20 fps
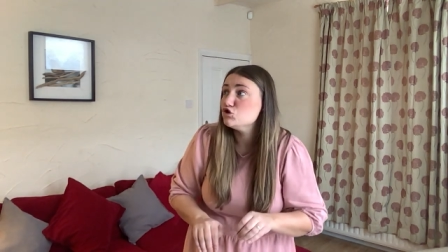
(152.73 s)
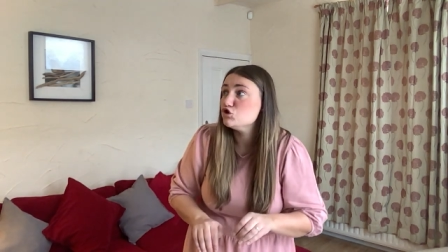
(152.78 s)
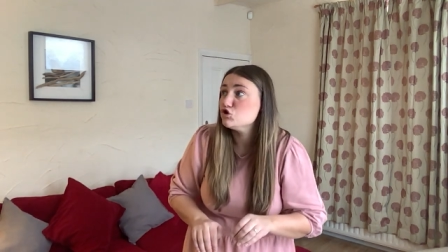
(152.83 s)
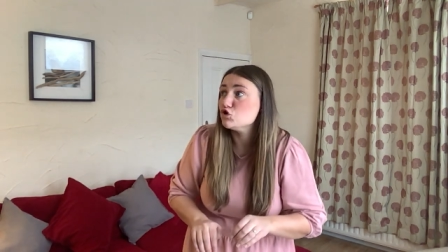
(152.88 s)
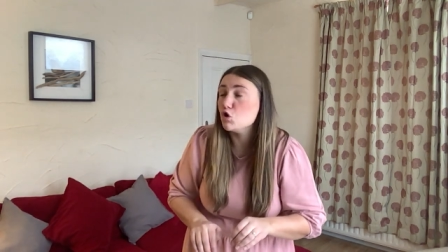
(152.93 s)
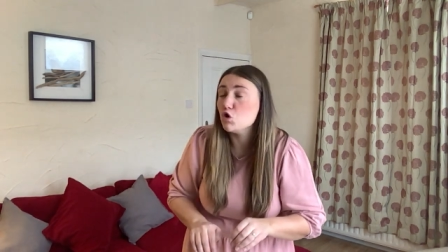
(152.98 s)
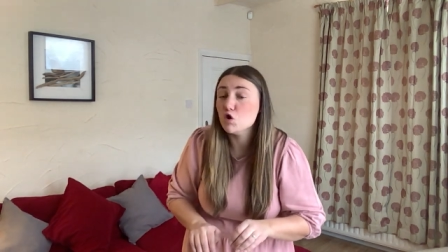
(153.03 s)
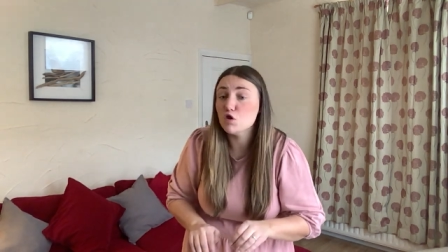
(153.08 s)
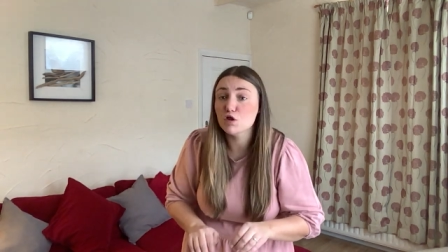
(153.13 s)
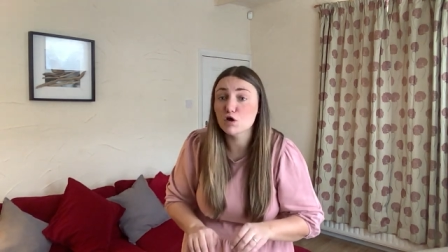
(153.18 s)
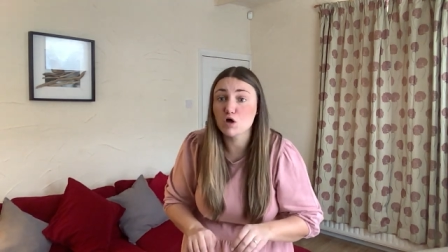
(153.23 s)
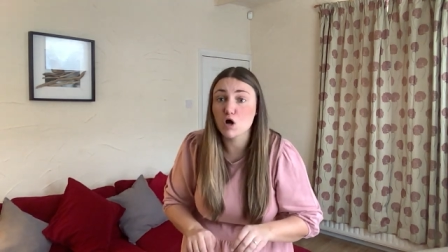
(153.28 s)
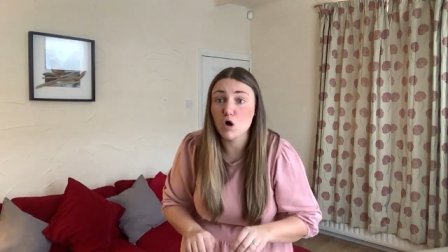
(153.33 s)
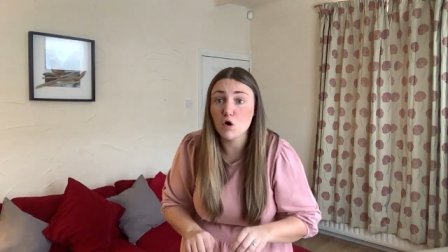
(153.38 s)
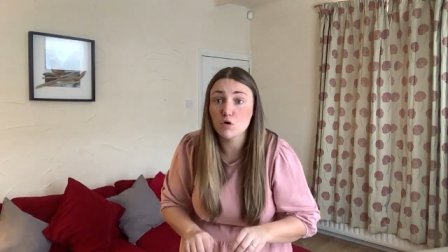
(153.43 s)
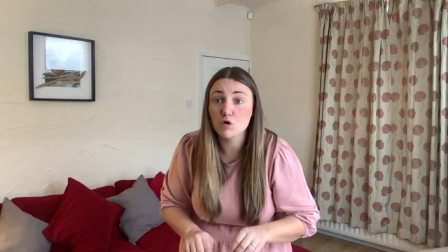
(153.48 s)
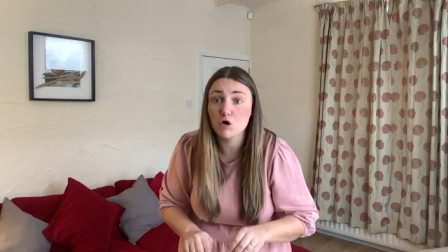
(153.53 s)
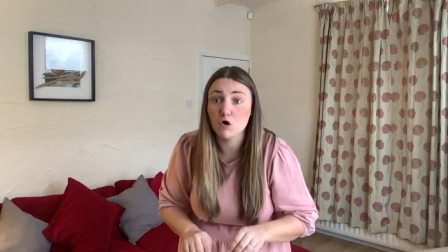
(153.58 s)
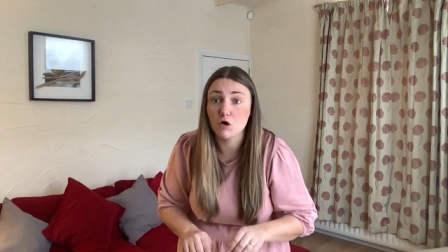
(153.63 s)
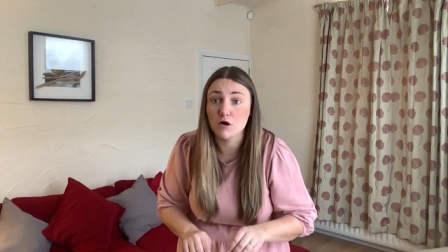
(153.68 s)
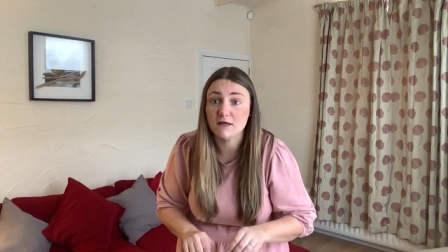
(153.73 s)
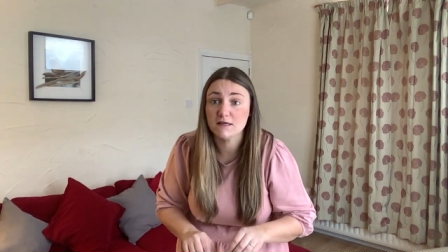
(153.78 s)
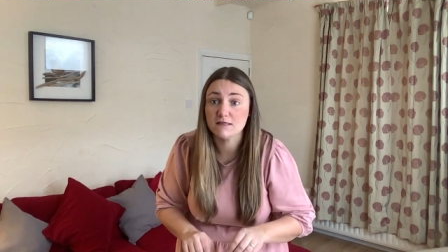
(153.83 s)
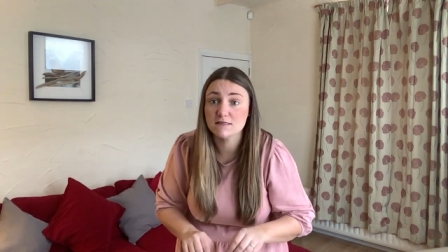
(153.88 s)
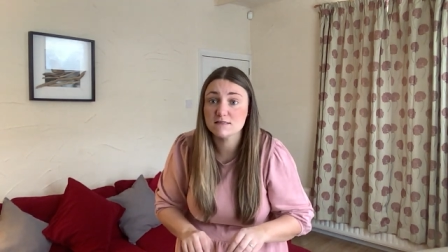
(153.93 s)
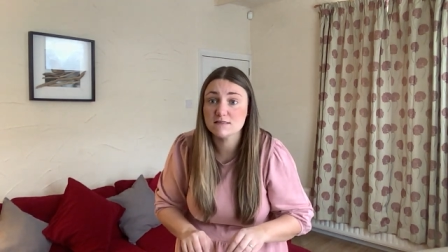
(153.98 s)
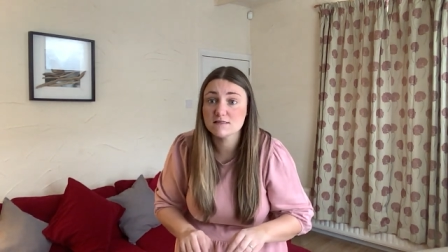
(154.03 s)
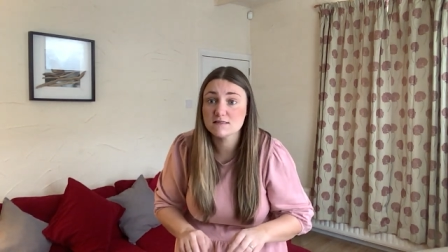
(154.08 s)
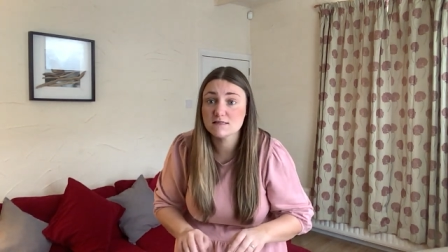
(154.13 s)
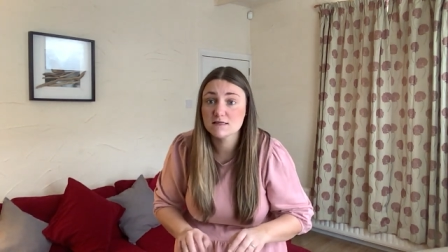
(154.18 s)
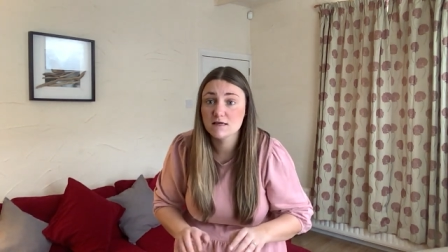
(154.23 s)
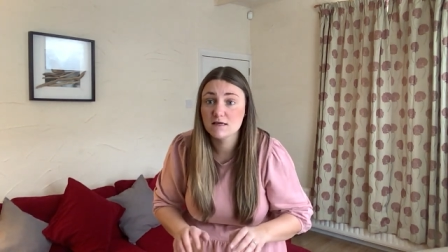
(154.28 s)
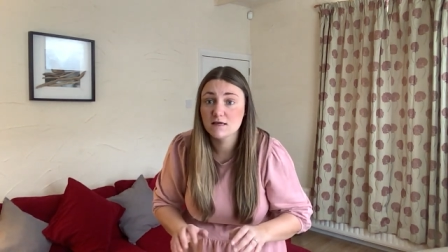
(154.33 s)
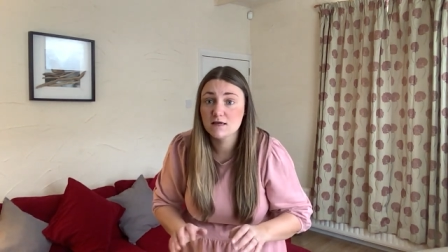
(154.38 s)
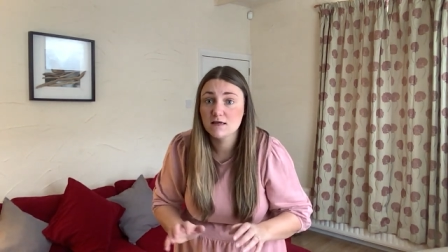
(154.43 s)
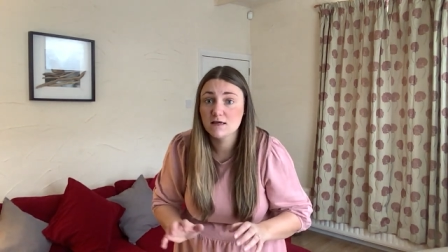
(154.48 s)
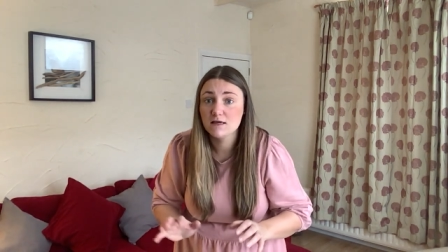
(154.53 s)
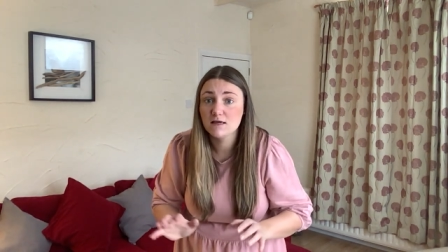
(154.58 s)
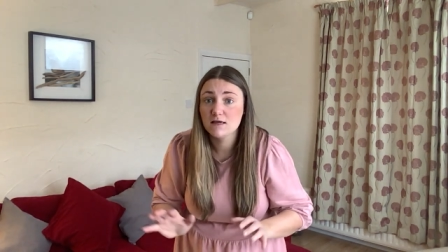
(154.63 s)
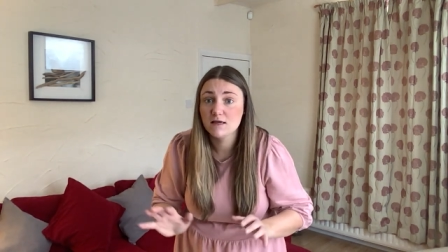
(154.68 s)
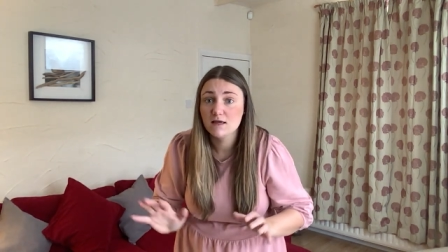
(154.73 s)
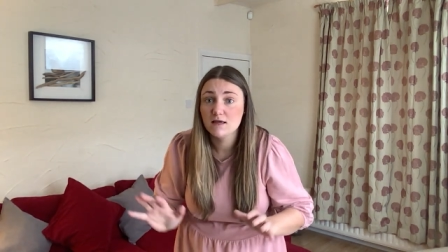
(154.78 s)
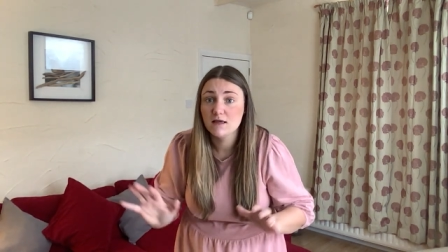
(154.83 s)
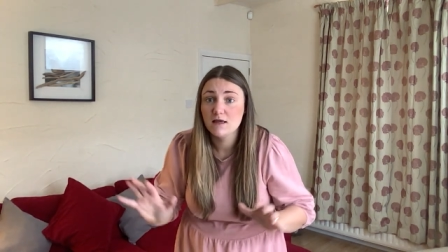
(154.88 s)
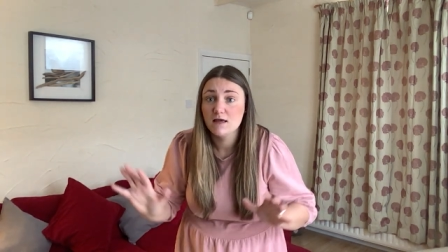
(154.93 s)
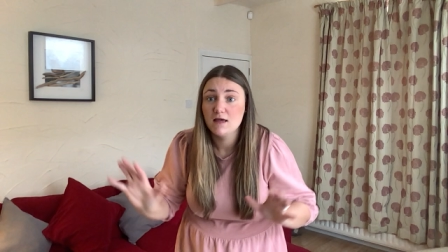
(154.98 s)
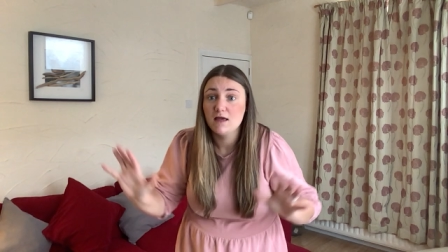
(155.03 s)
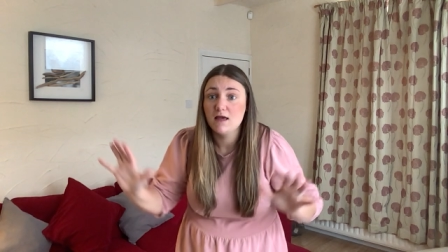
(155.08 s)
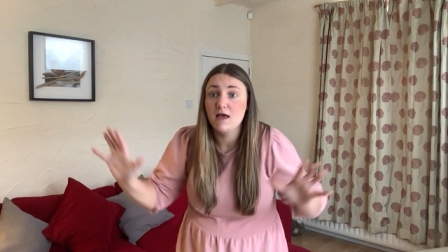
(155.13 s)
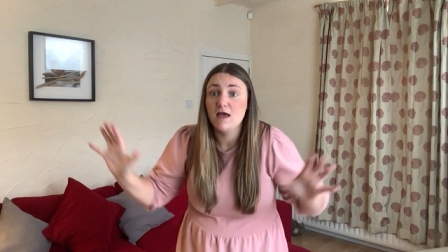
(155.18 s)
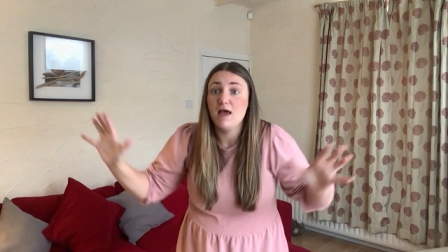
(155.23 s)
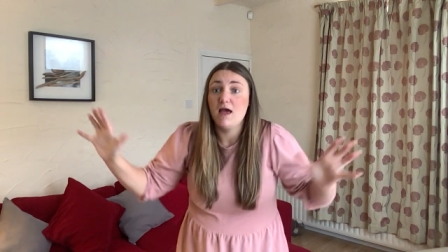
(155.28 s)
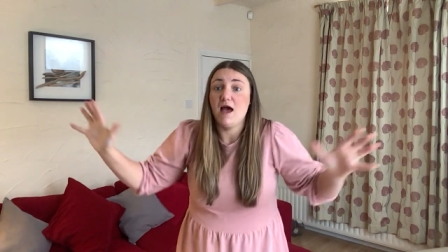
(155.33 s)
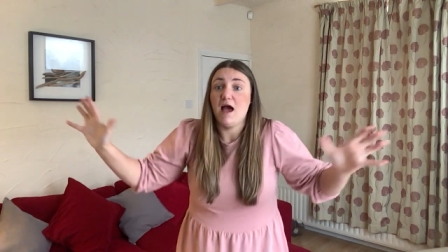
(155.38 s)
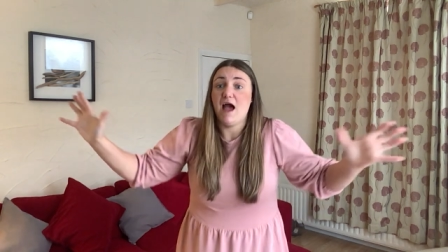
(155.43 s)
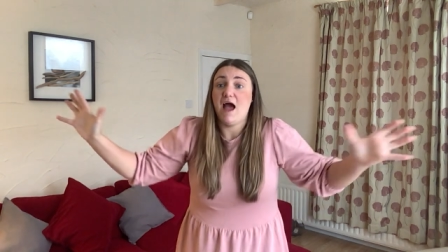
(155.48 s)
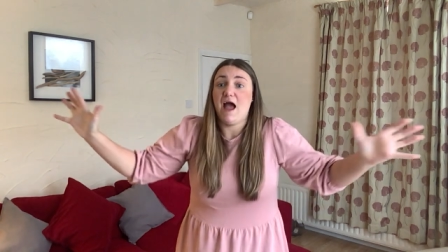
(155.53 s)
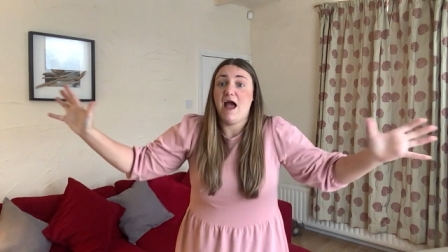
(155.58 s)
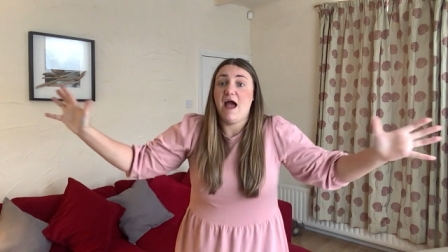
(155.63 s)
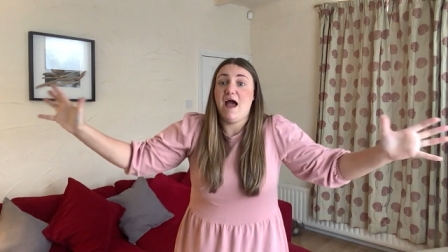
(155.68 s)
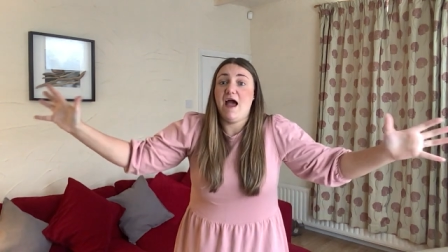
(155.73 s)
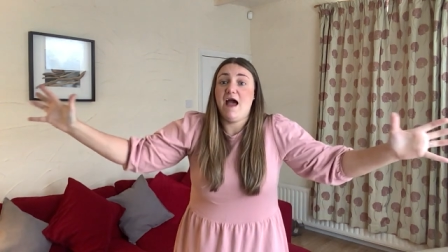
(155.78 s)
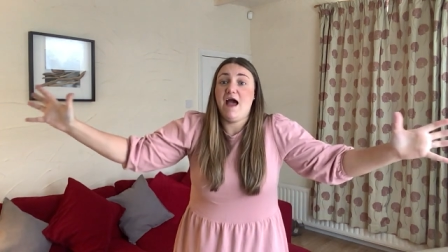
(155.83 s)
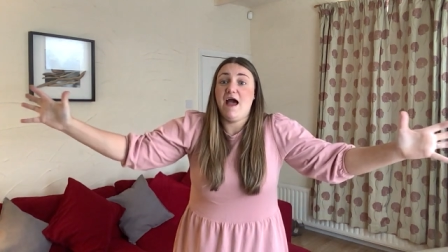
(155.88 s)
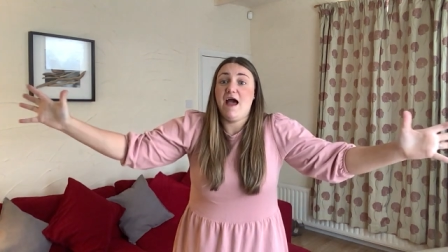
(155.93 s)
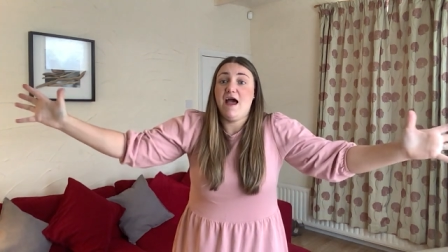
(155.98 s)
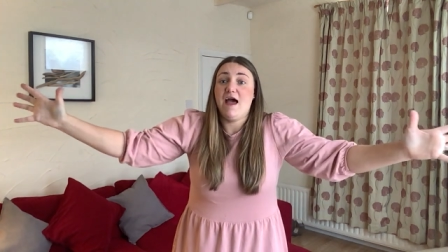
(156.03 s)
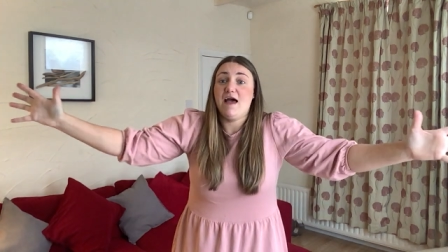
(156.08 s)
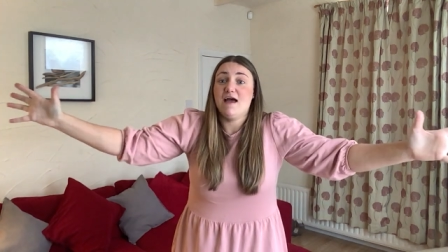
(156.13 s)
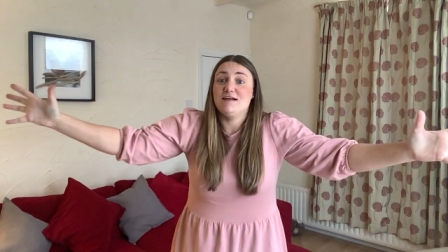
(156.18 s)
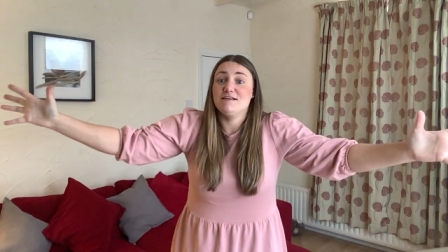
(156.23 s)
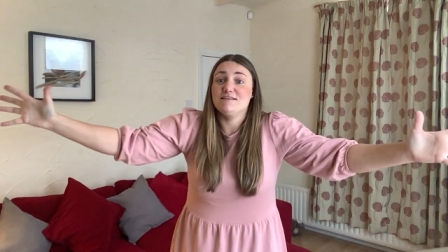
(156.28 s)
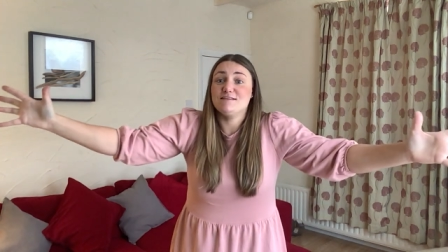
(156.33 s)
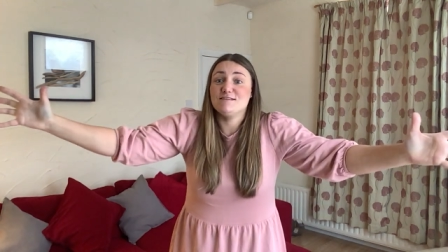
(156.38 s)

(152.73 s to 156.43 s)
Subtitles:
Saw the gold coins and